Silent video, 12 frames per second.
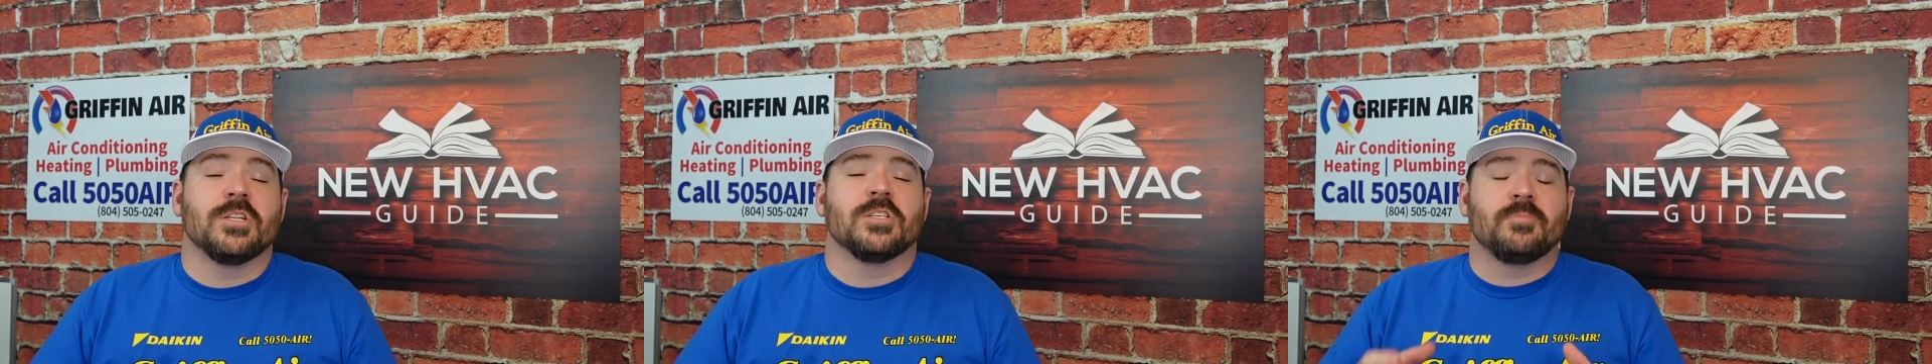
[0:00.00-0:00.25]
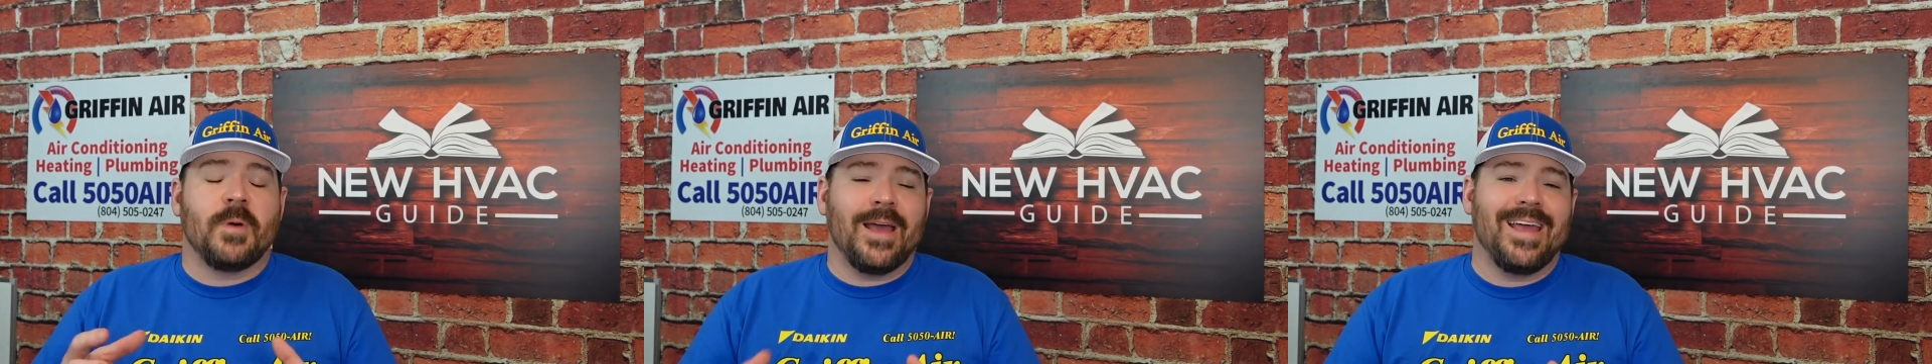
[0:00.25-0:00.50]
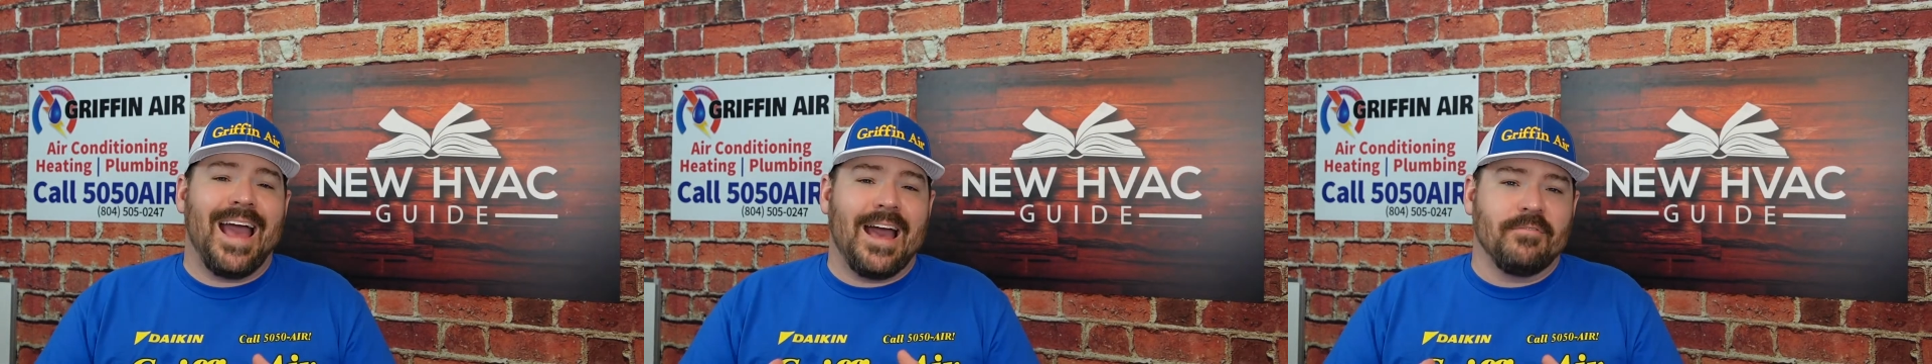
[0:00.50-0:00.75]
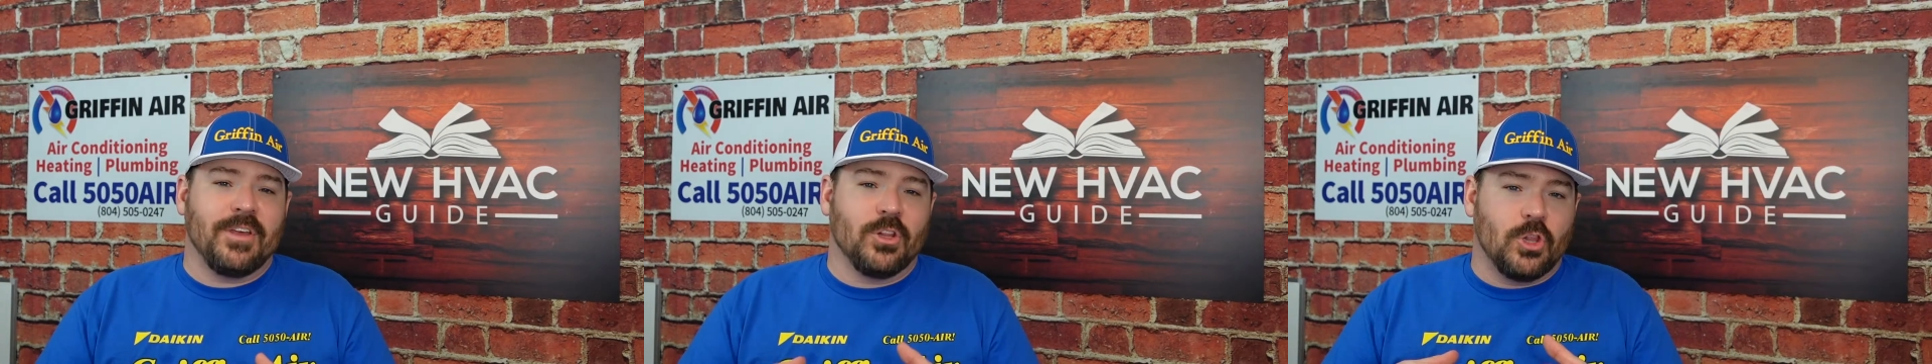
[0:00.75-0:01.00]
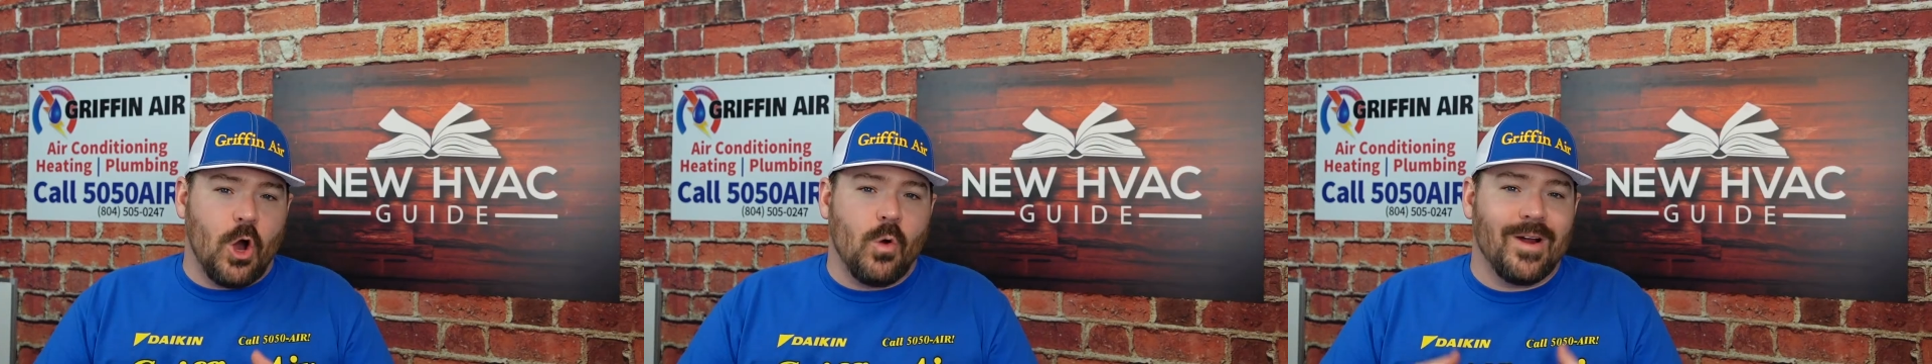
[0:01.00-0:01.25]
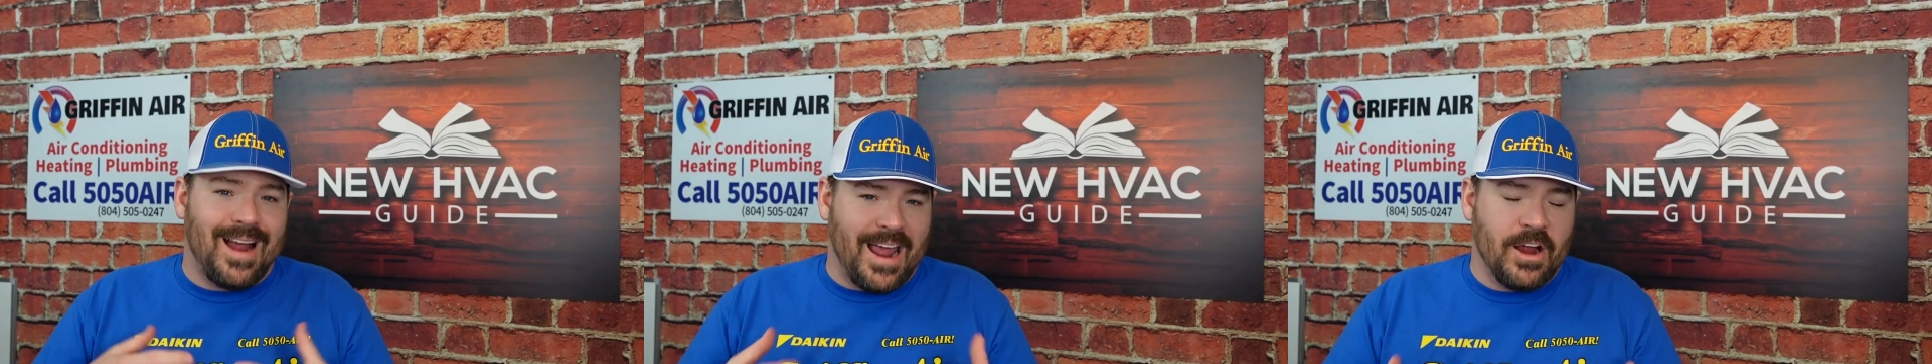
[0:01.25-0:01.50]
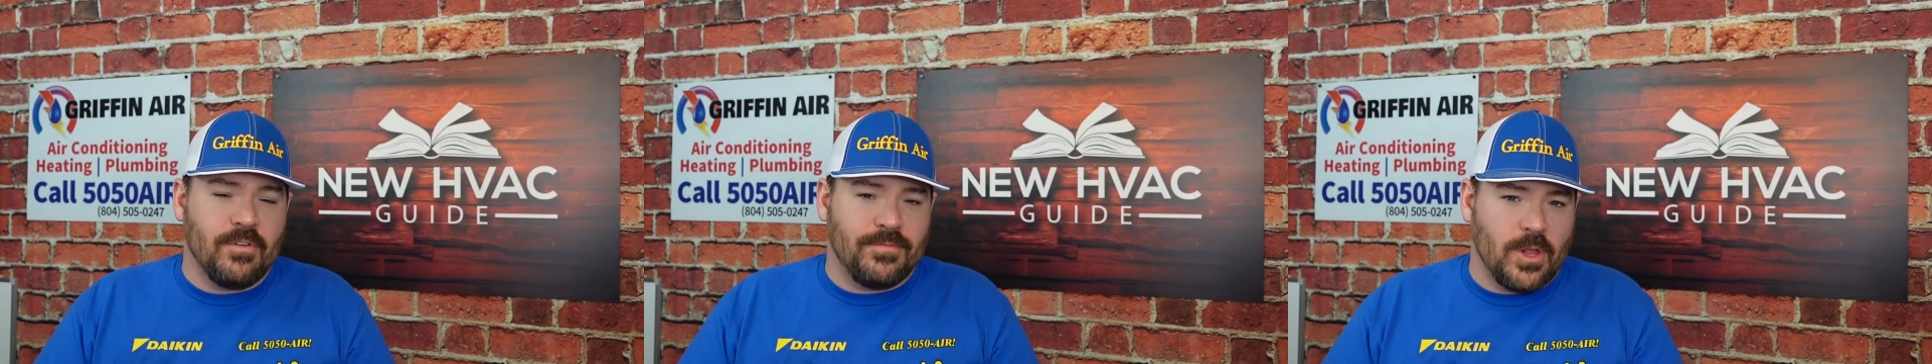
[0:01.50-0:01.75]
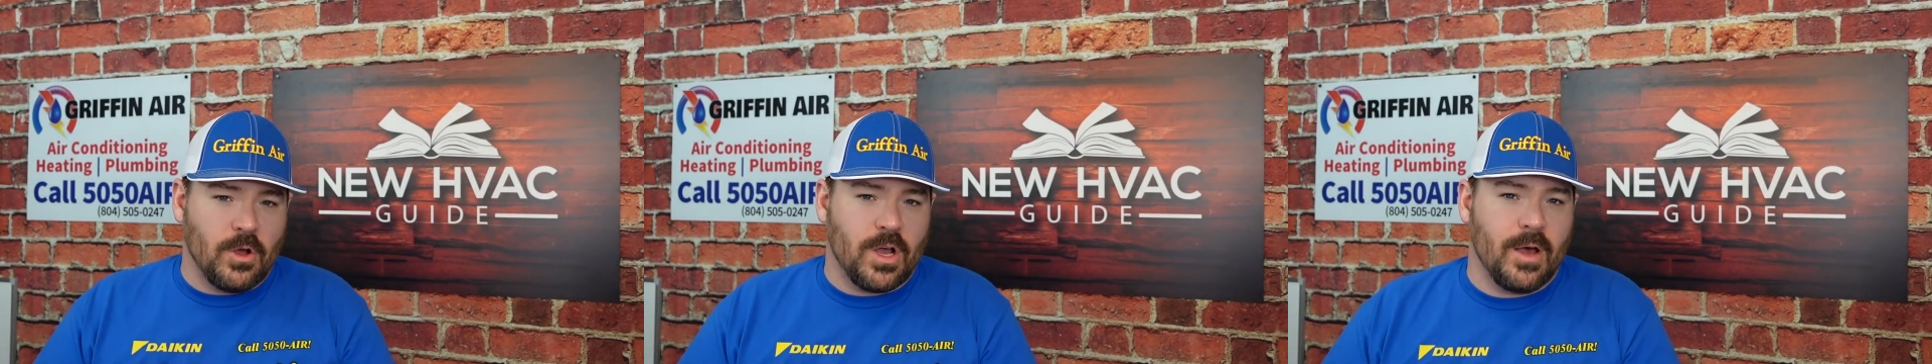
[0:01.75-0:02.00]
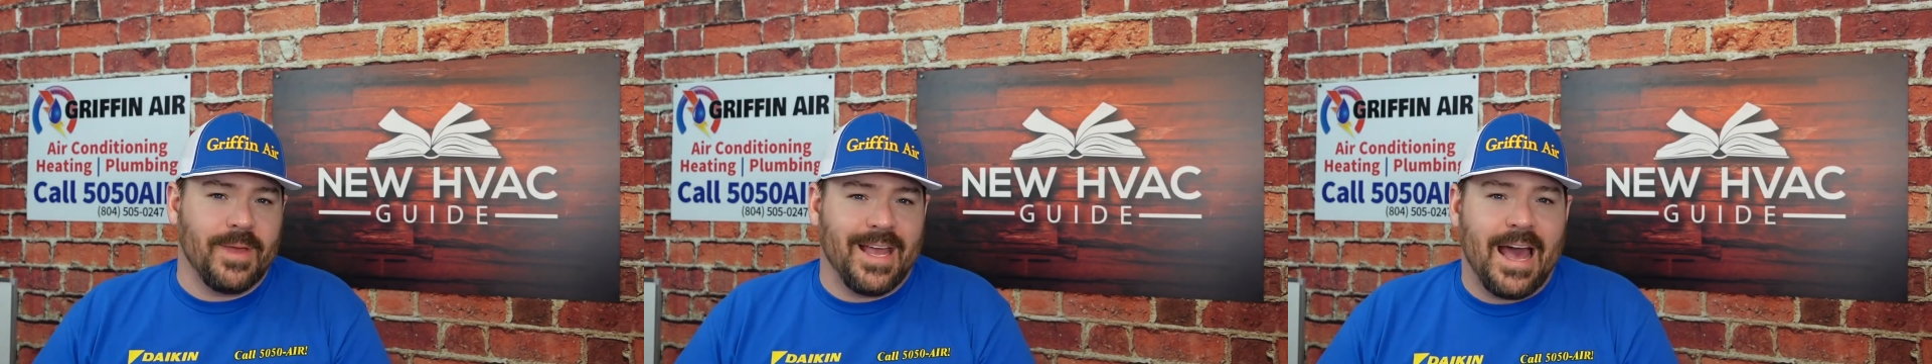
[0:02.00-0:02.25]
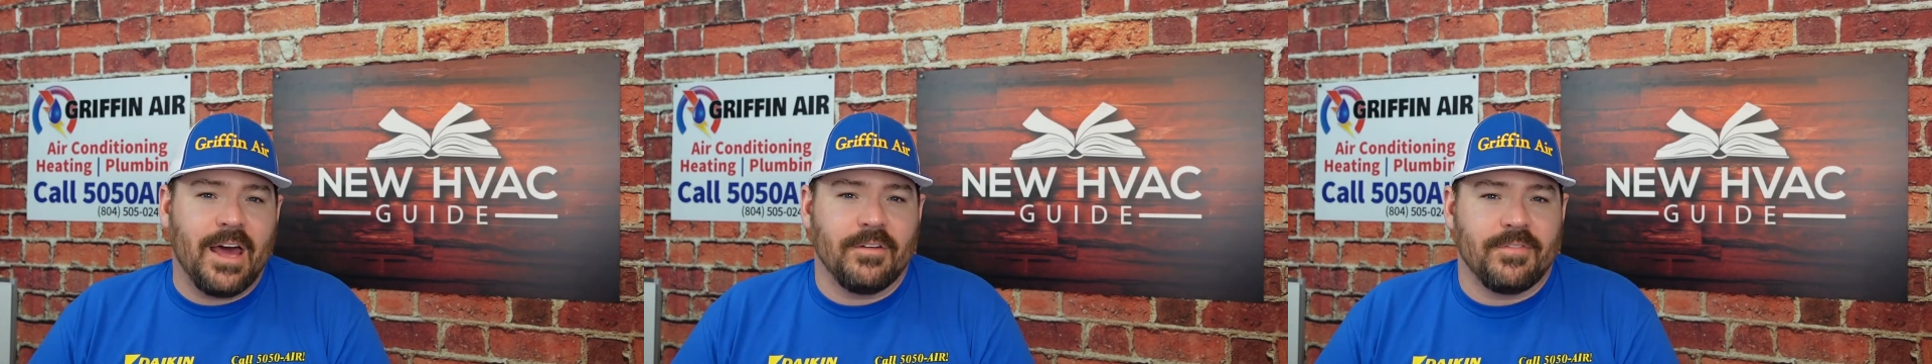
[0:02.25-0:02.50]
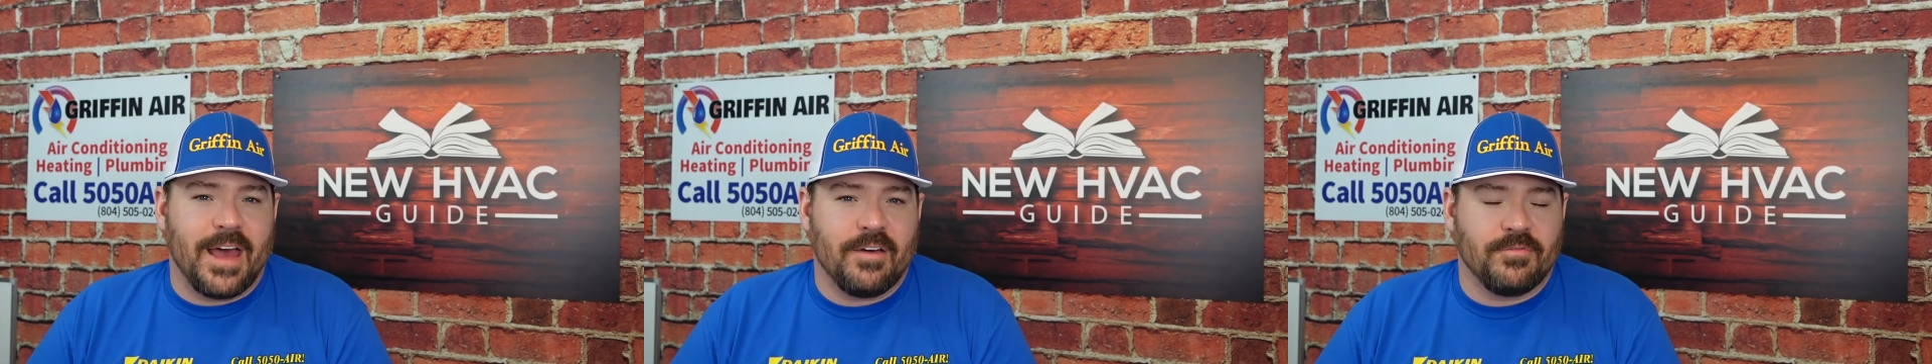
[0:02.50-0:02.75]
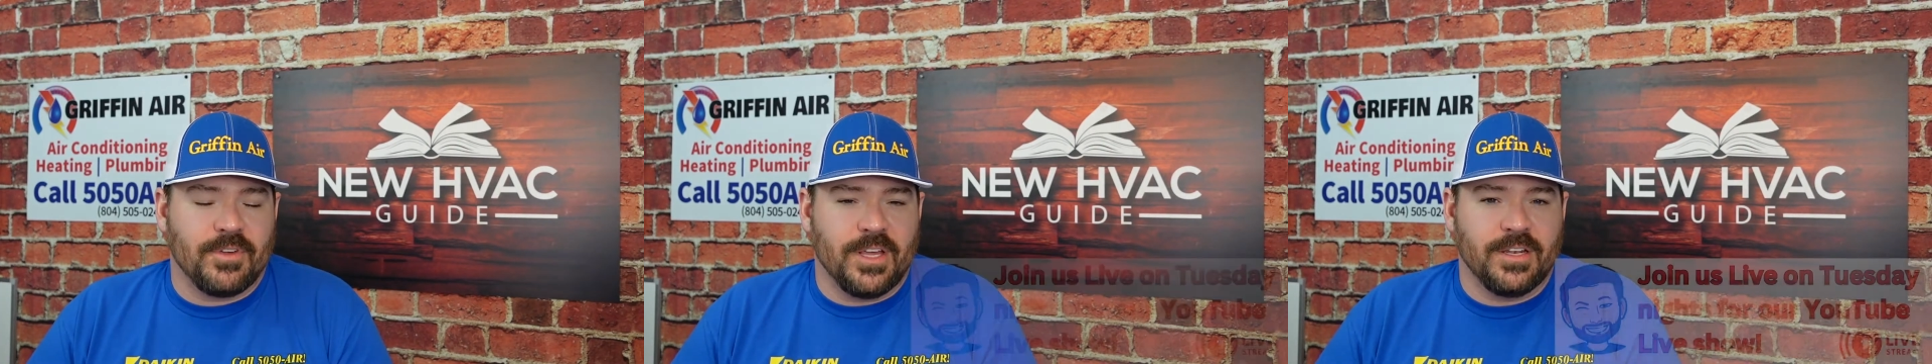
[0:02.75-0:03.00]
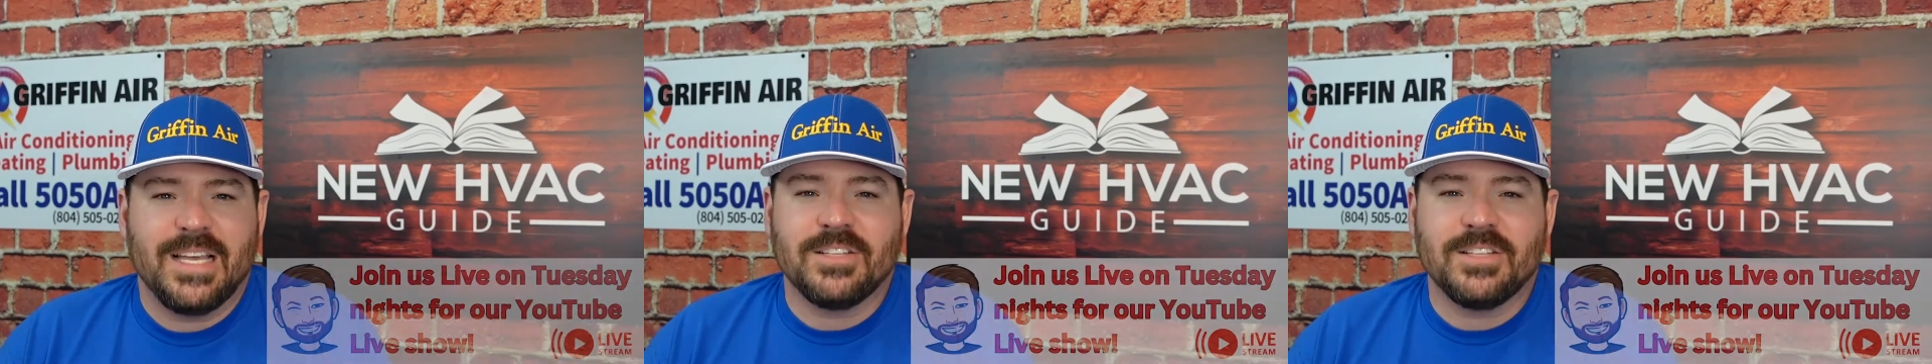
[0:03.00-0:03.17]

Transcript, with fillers: despite having lower airflow coming out of that vent,